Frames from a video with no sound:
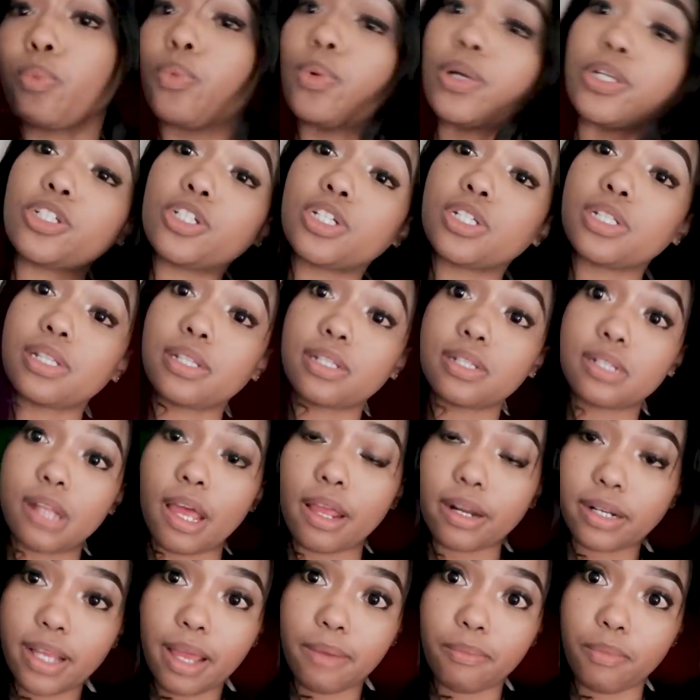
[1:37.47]
which did
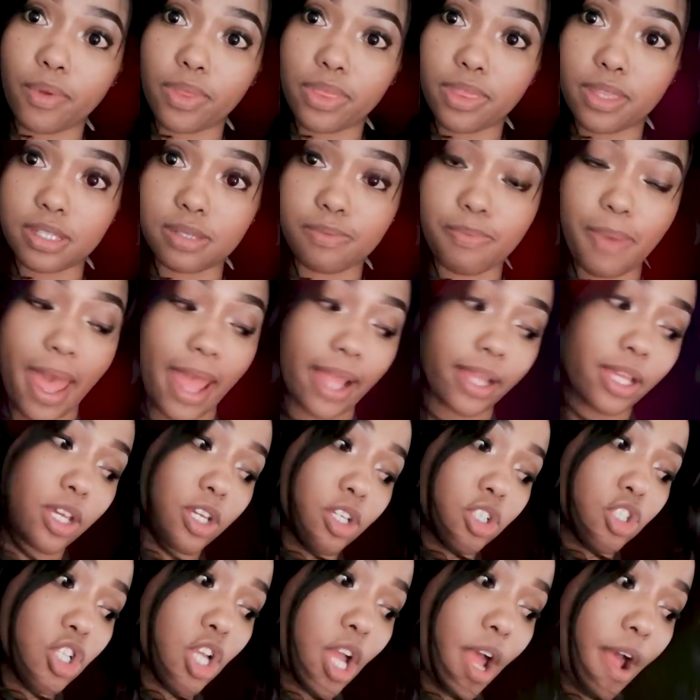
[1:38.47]
not come with this
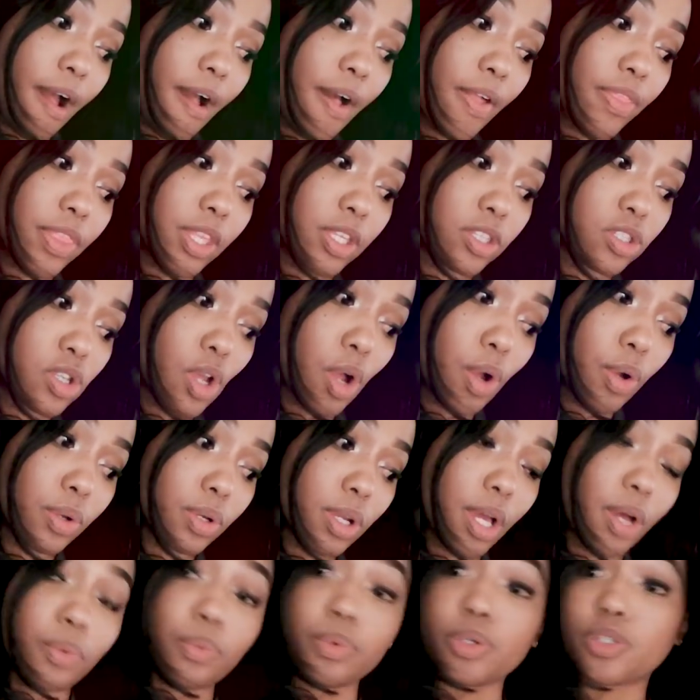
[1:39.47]
package. The
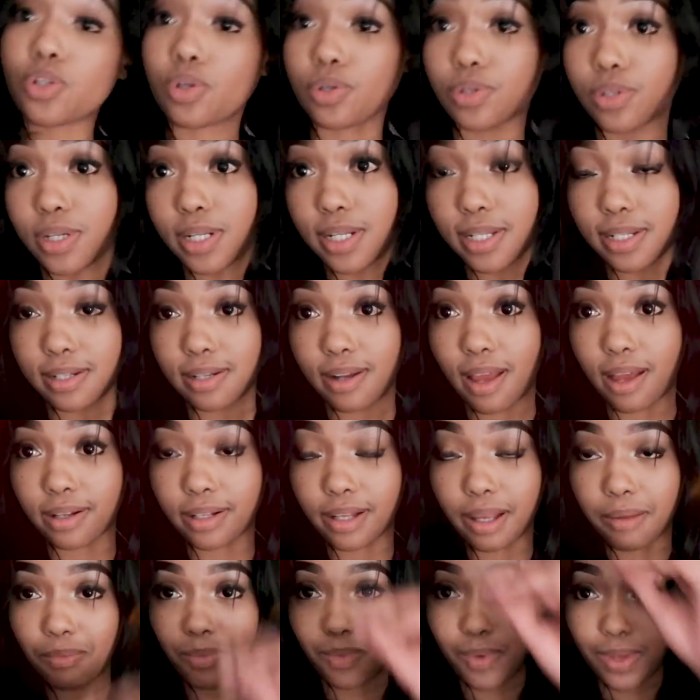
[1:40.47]
toner, which also did not
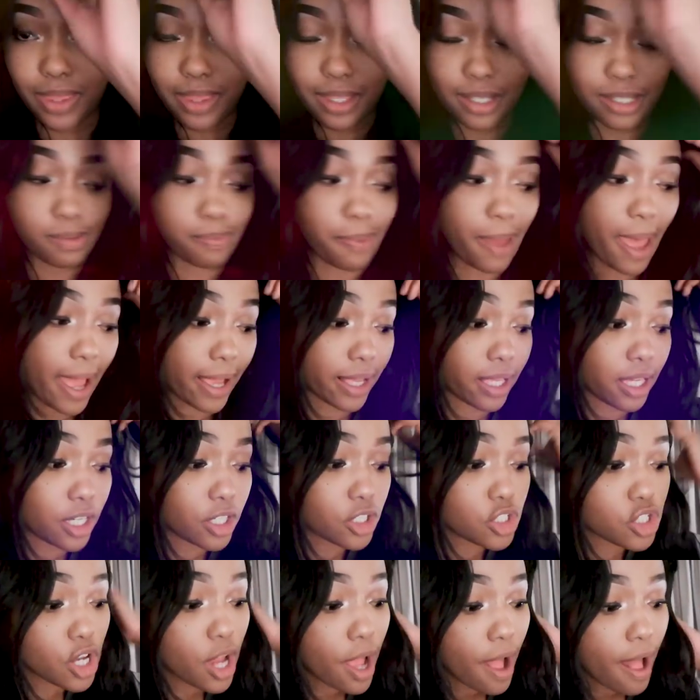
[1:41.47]
come with this
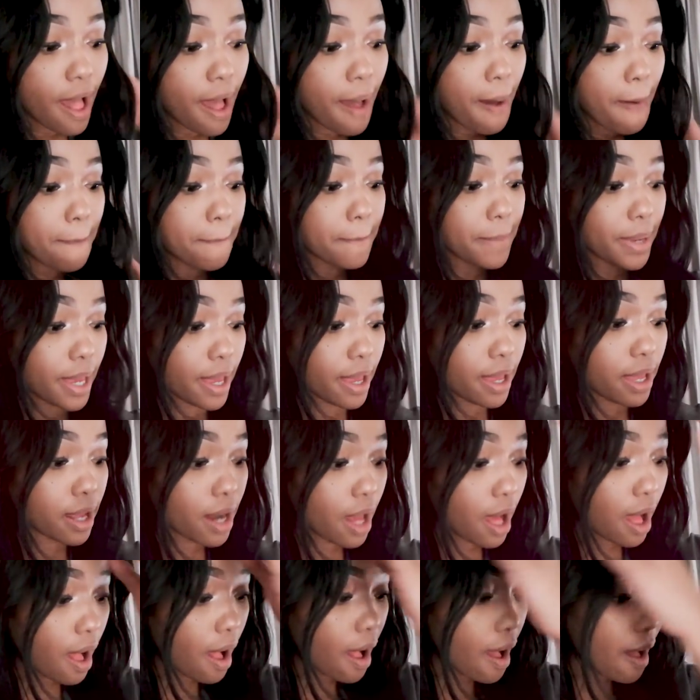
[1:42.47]
package. But
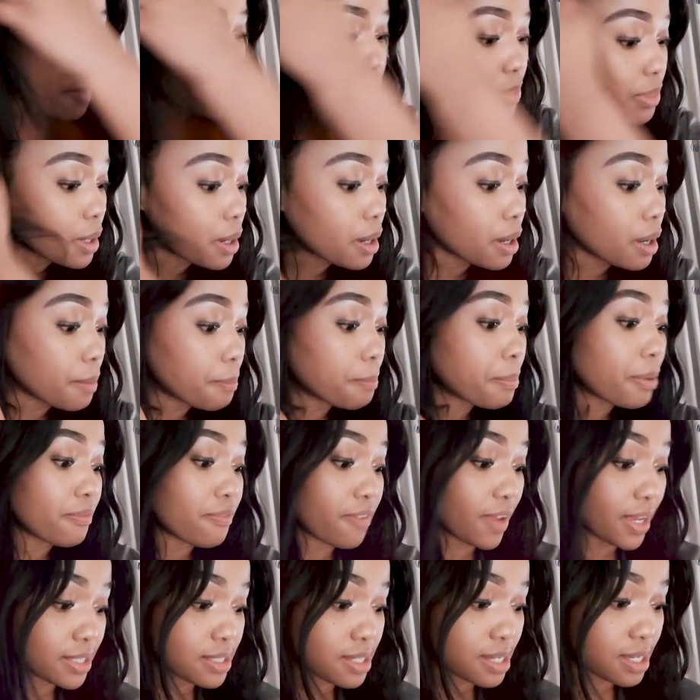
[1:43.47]
uh, the
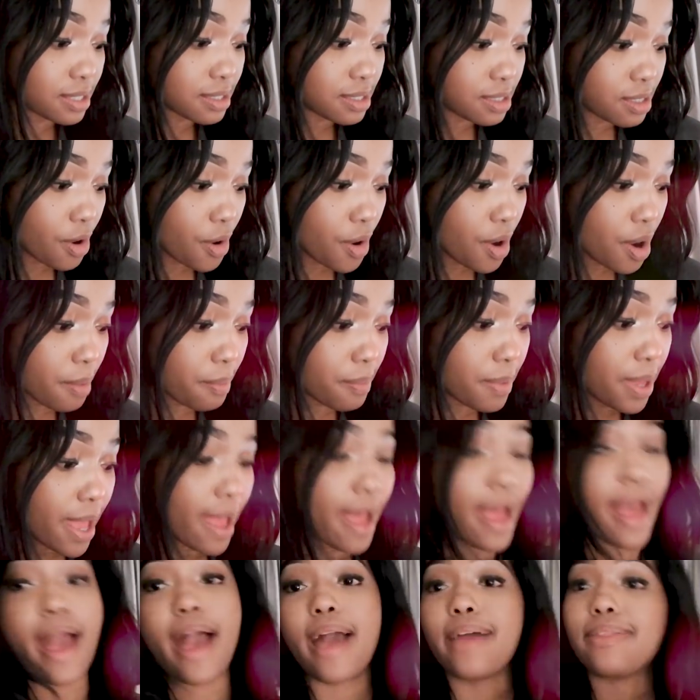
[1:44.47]
perfecting serum
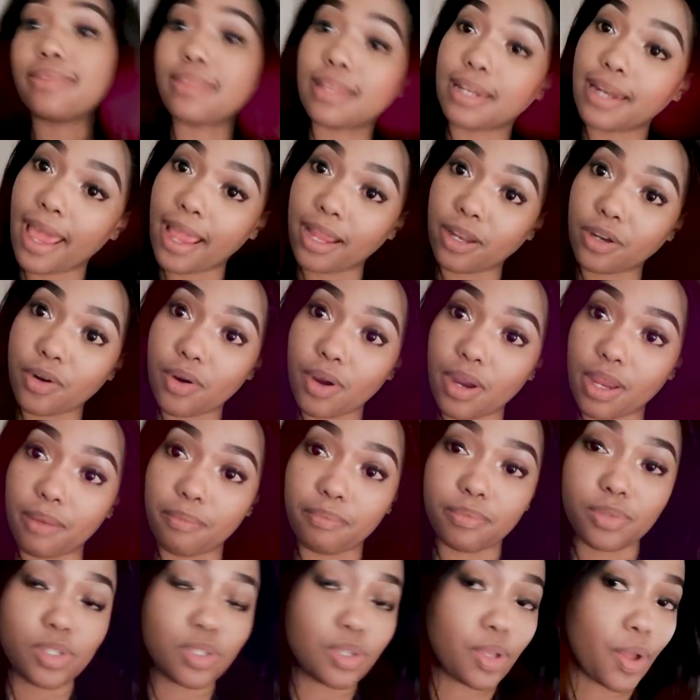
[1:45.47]
and the night
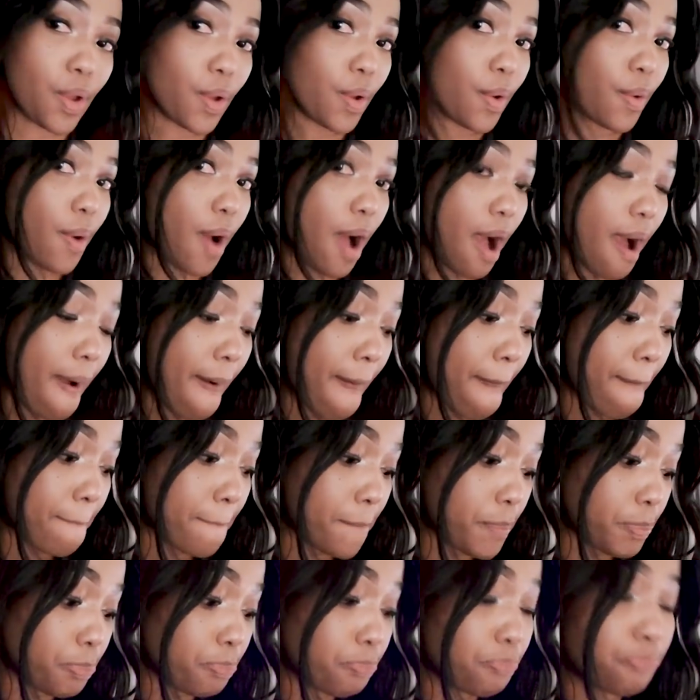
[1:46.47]
cream. So
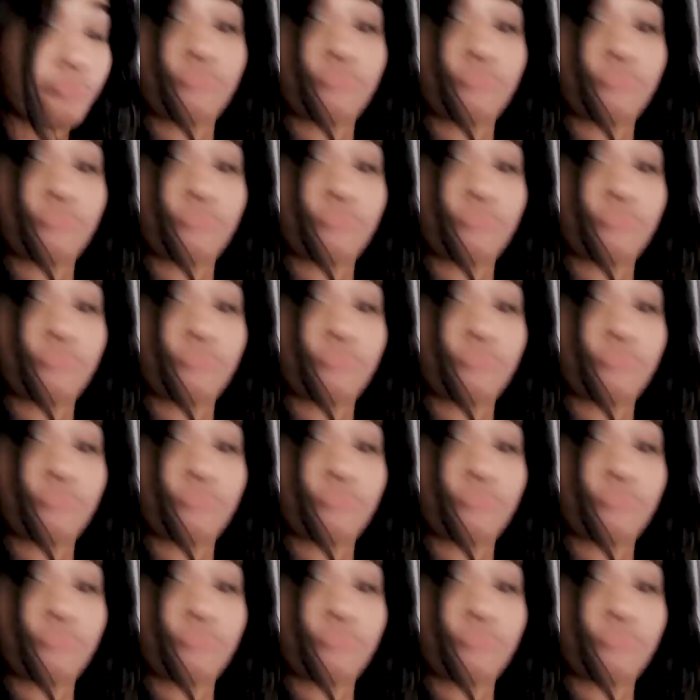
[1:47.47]
um,